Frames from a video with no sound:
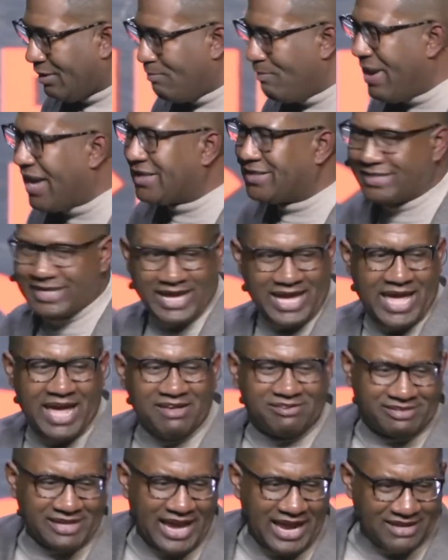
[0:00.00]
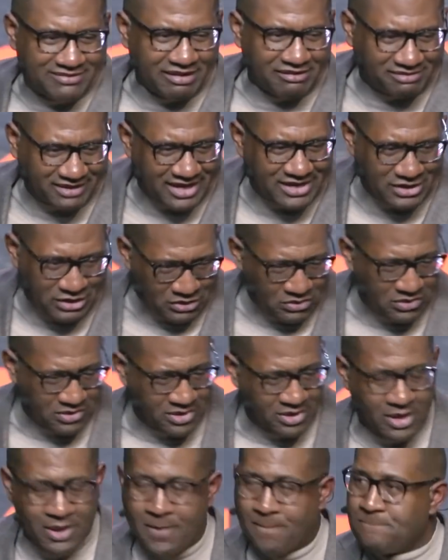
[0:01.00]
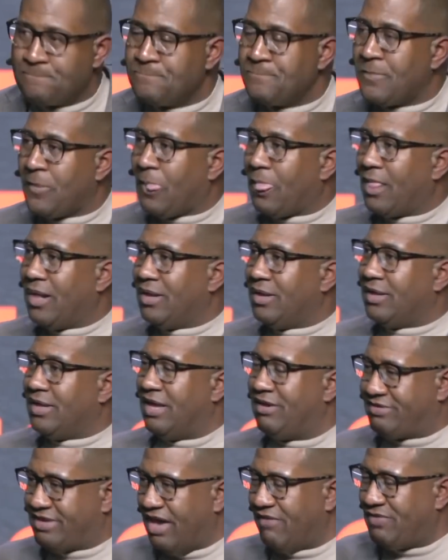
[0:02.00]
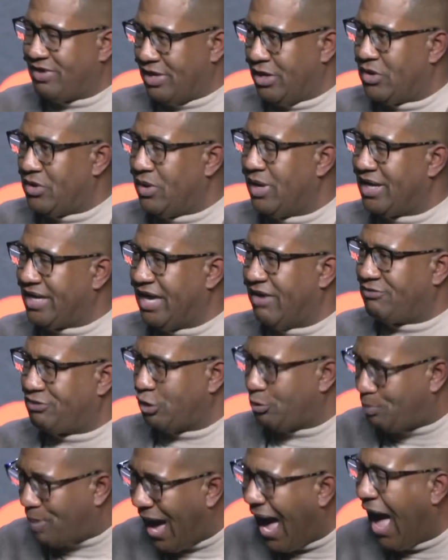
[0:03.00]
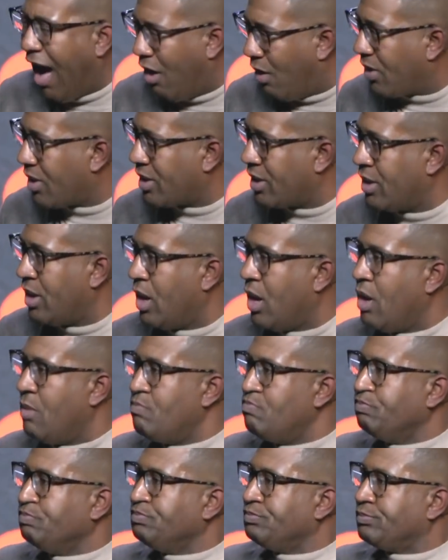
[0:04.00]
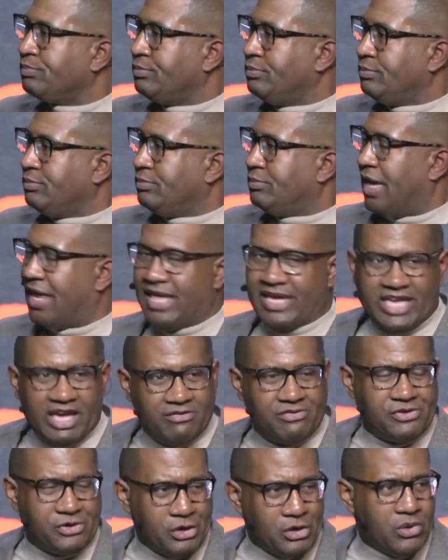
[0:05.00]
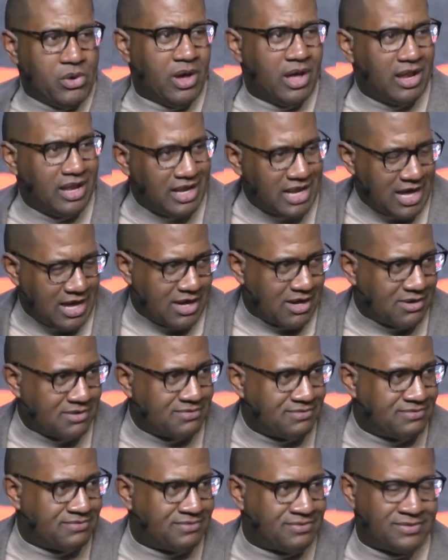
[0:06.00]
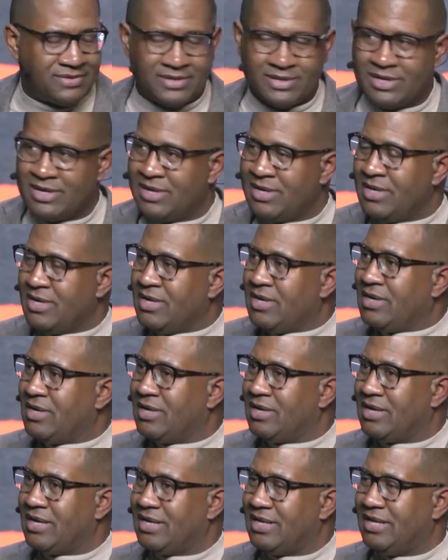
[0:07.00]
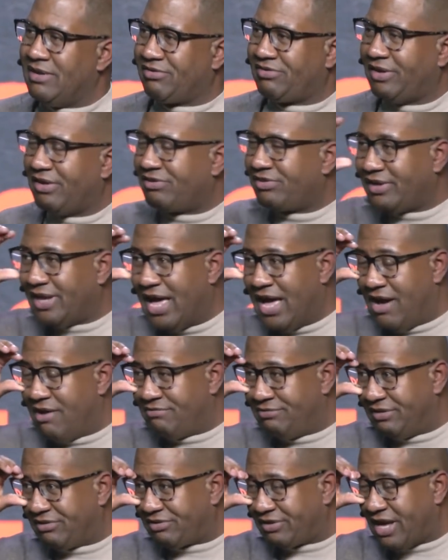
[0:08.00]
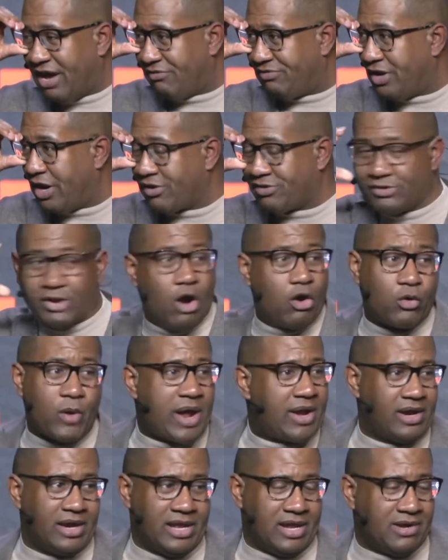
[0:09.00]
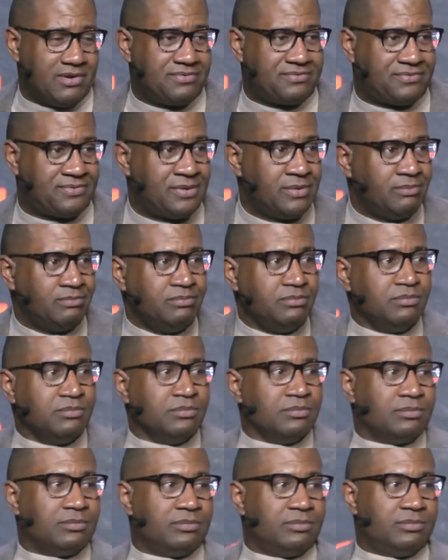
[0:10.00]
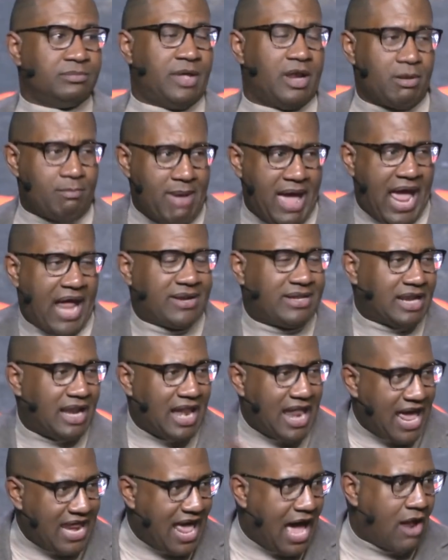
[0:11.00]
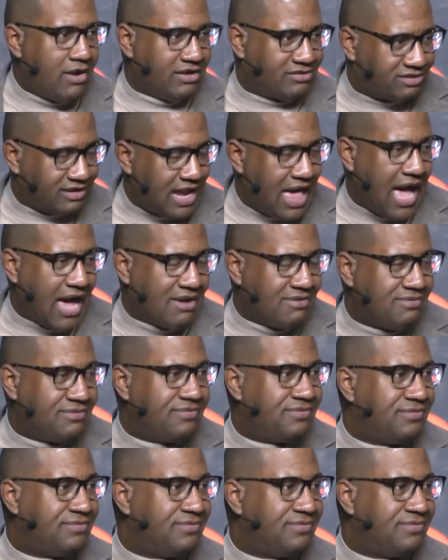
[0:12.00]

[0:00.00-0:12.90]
mentee, he says, that's in you. He's giving you, it gives you power, and it gives you love. And this love, there's no greater love than a man to lay down his life